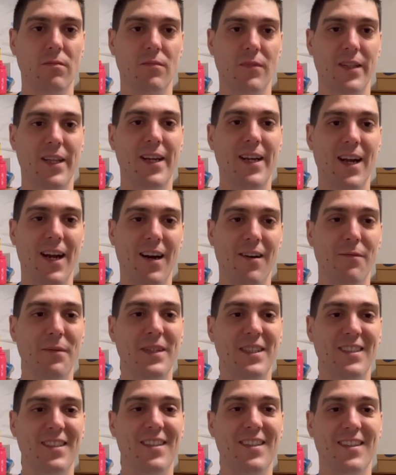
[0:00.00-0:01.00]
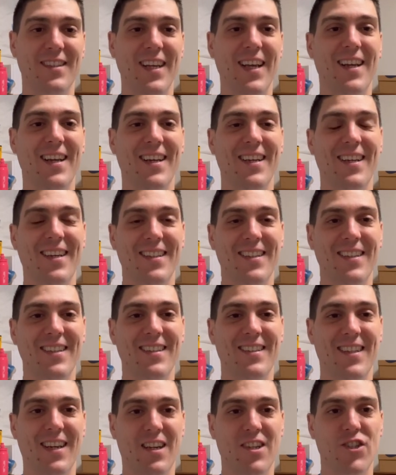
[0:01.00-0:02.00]
they are a bit thick and
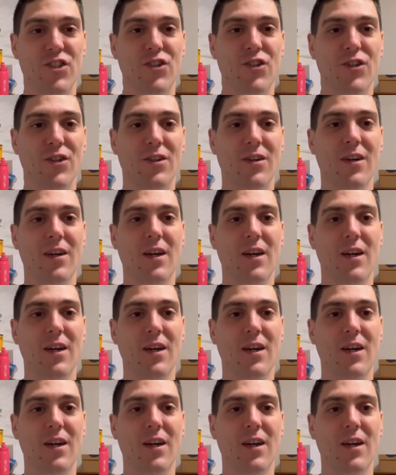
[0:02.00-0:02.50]
texture,